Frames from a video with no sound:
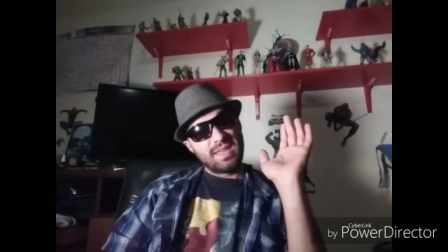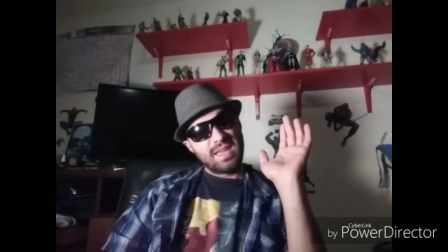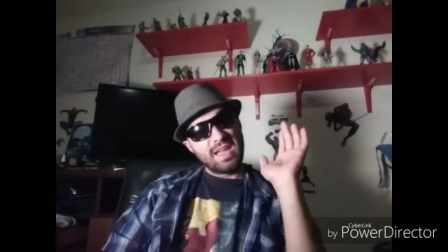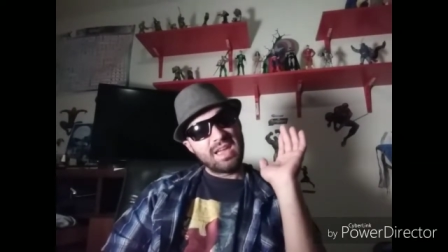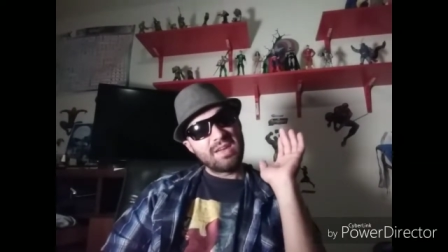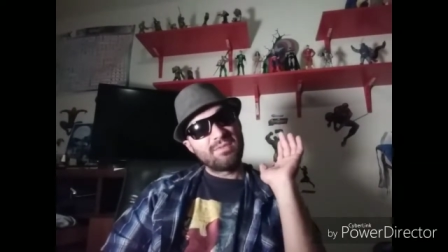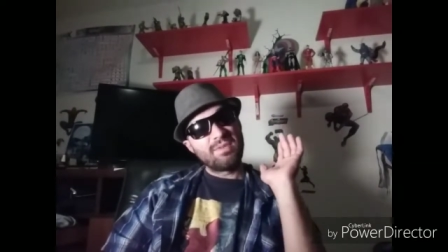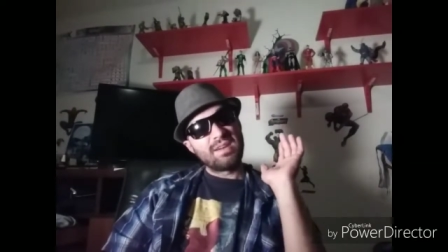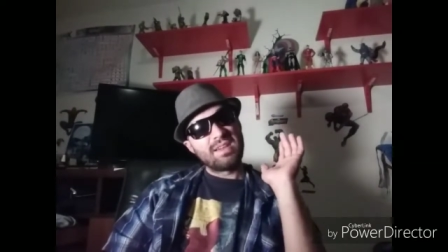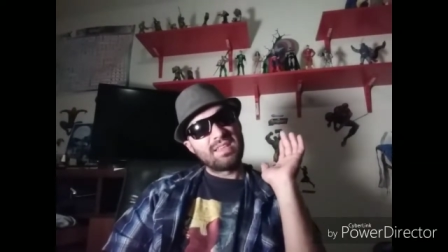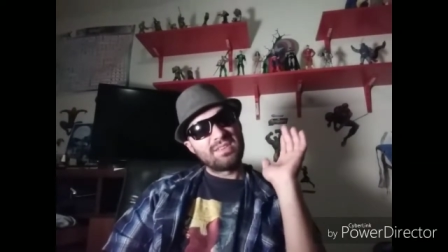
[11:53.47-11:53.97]

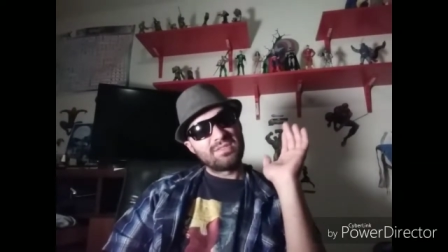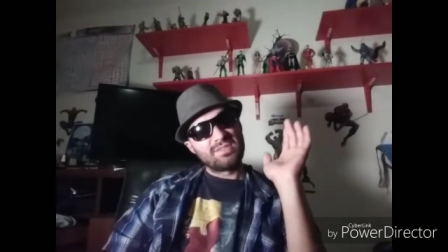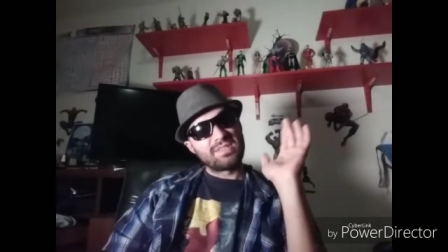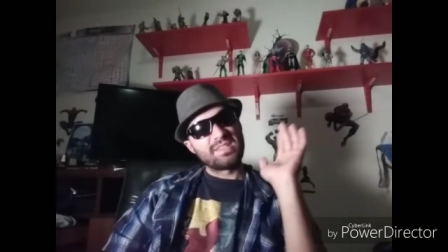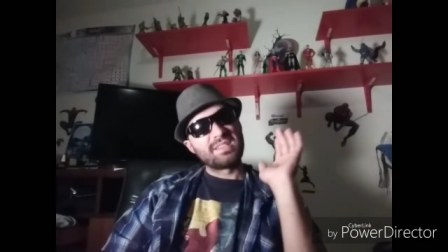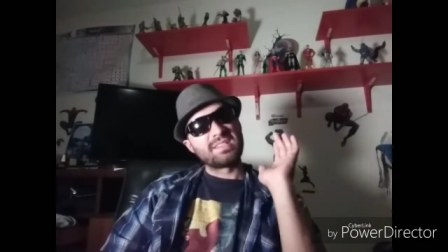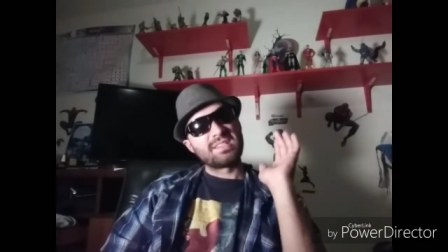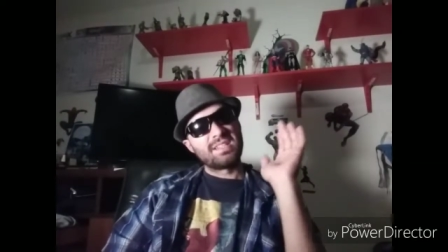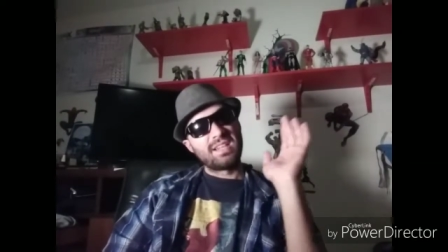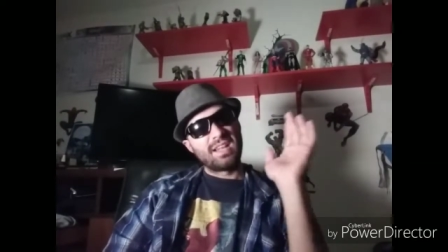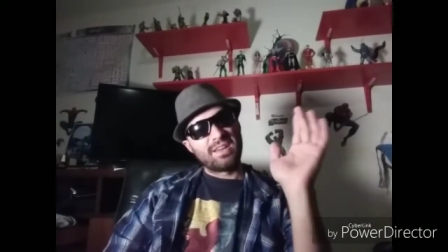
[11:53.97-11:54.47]
And when he
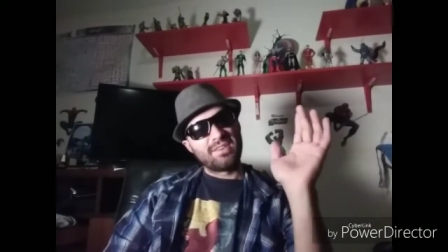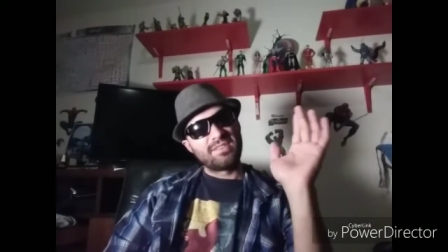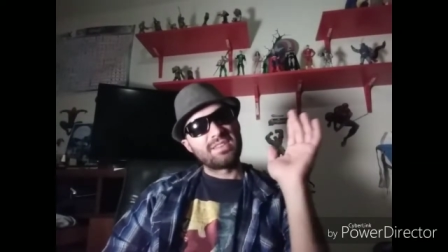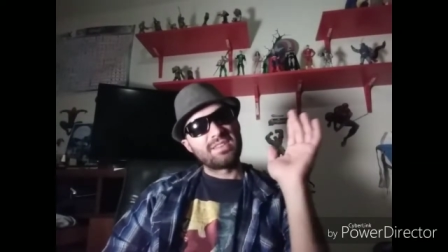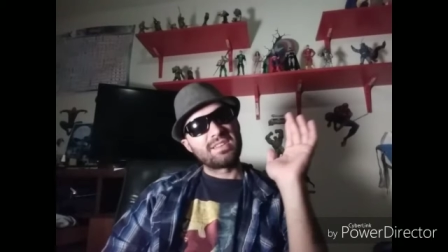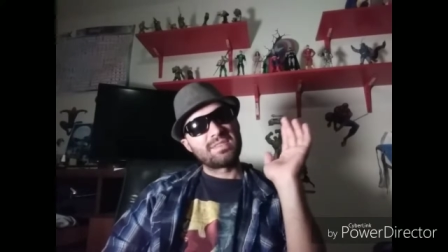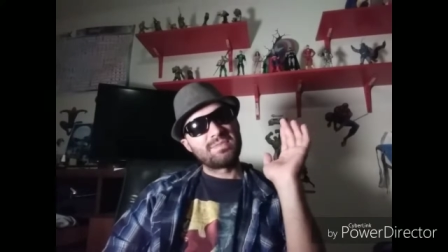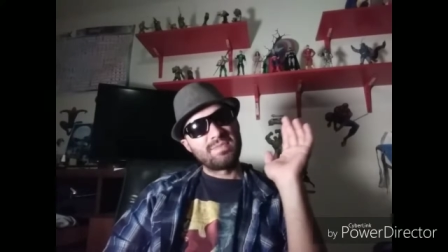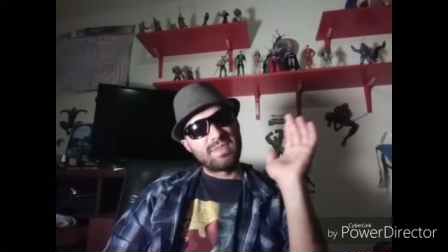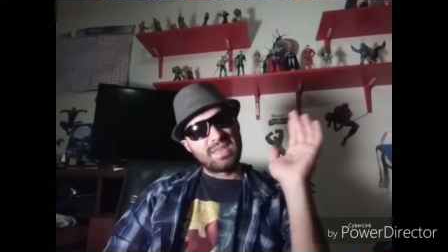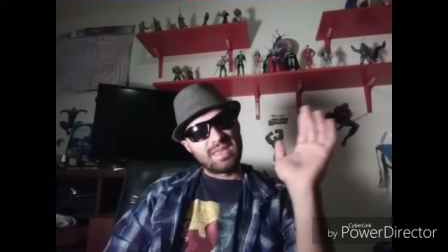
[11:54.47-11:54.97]
uses
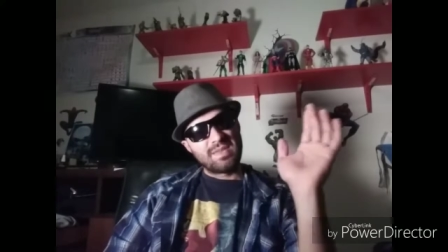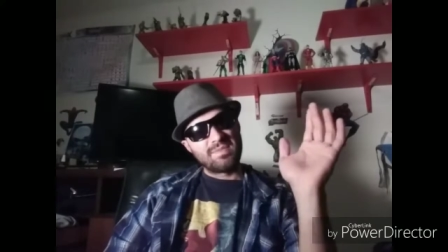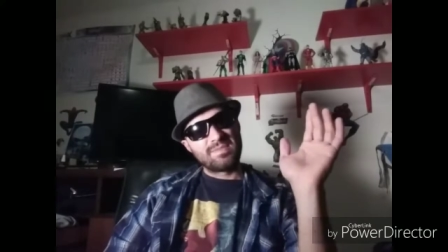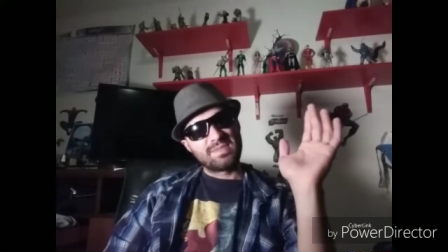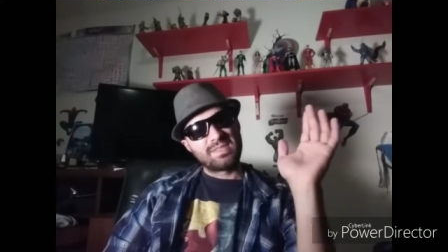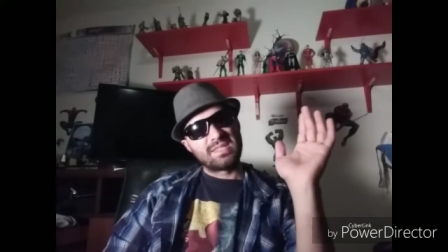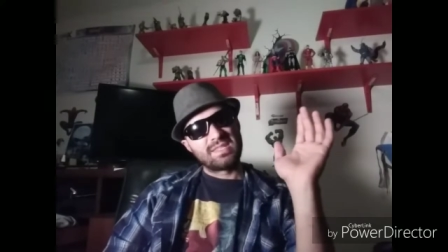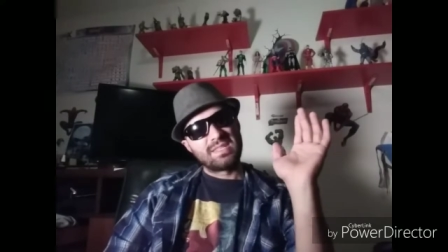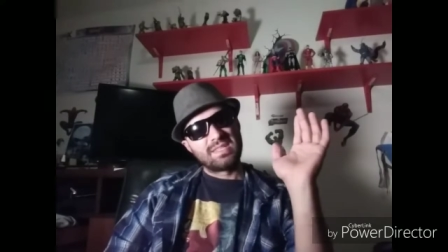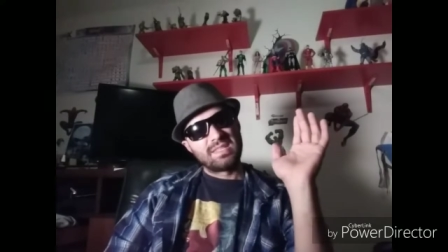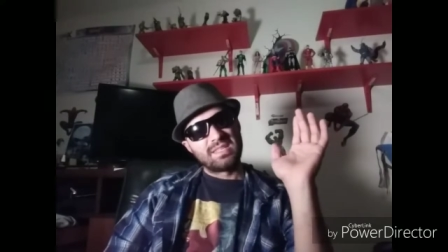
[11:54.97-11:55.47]
hilarious memes.